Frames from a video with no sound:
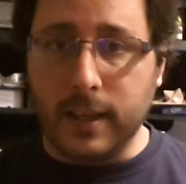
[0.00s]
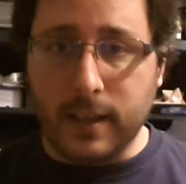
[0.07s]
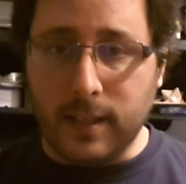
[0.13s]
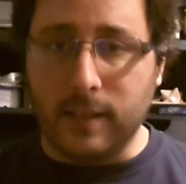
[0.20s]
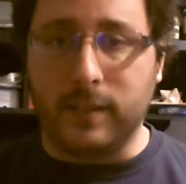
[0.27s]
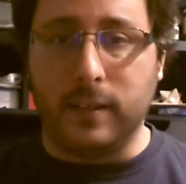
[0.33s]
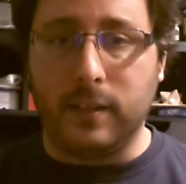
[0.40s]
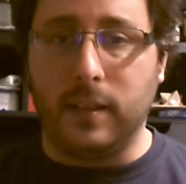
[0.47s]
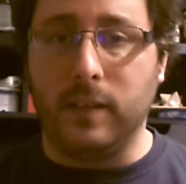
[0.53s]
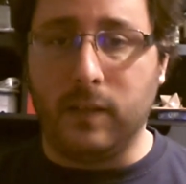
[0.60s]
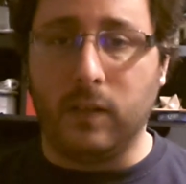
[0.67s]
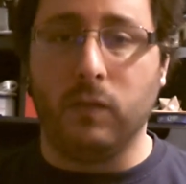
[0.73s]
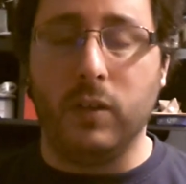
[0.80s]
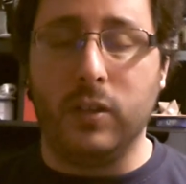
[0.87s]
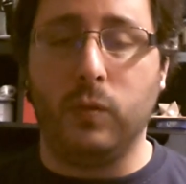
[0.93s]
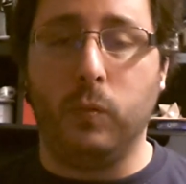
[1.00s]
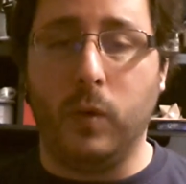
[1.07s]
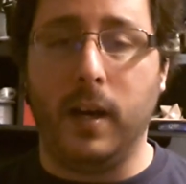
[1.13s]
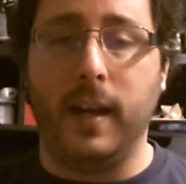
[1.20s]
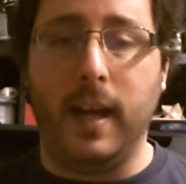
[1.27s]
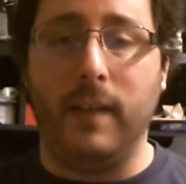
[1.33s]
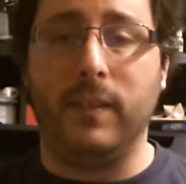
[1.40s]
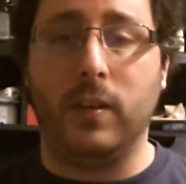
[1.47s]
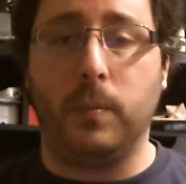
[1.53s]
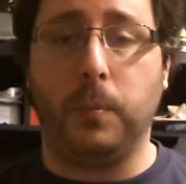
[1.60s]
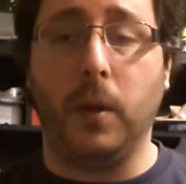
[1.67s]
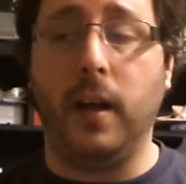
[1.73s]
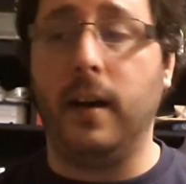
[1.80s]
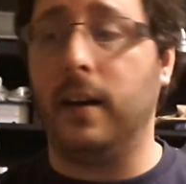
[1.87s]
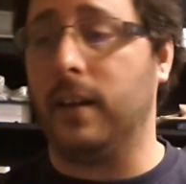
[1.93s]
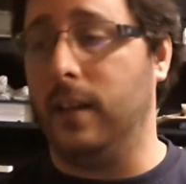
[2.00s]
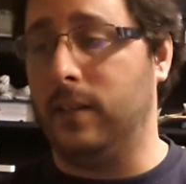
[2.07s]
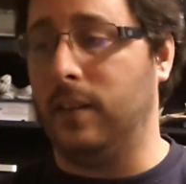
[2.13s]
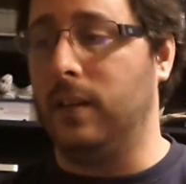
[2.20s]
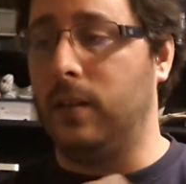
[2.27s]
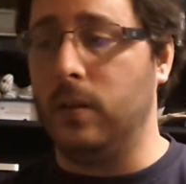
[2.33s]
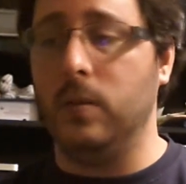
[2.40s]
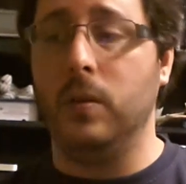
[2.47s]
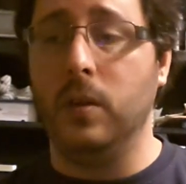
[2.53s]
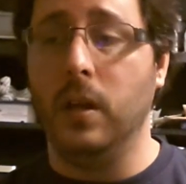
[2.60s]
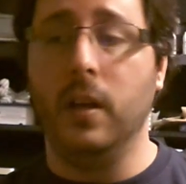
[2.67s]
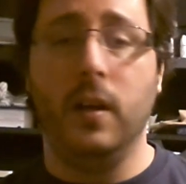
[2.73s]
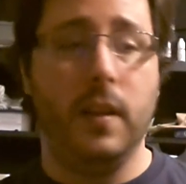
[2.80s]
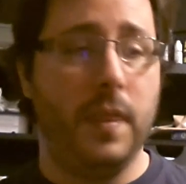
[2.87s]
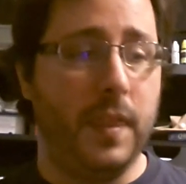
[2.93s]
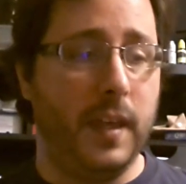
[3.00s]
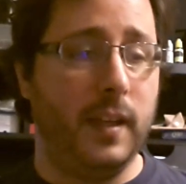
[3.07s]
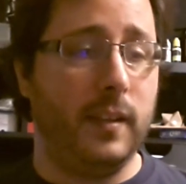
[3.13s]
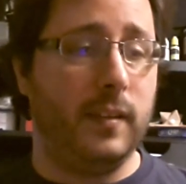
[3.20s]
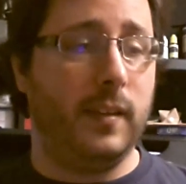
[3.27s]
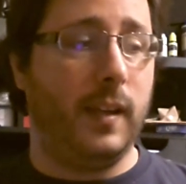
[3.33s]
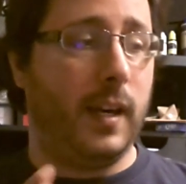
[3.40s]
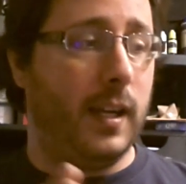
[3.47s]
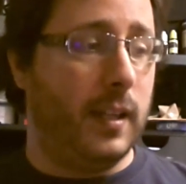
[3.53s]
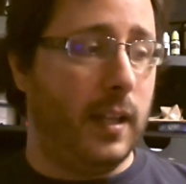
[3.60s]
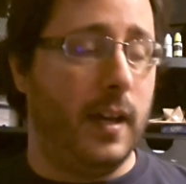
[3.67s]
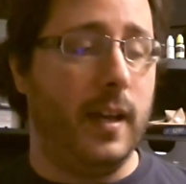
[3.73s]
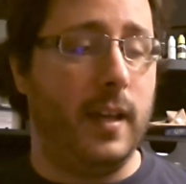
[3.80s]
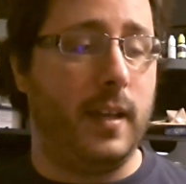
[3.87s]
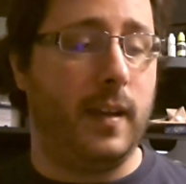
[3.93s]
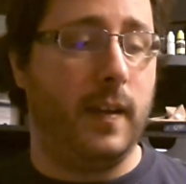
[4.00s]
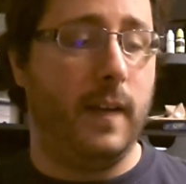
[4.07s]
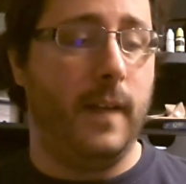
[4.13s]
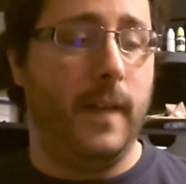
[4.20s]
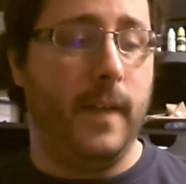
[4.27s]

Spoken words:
this is the reason why I have this blog. It's to do things that I like.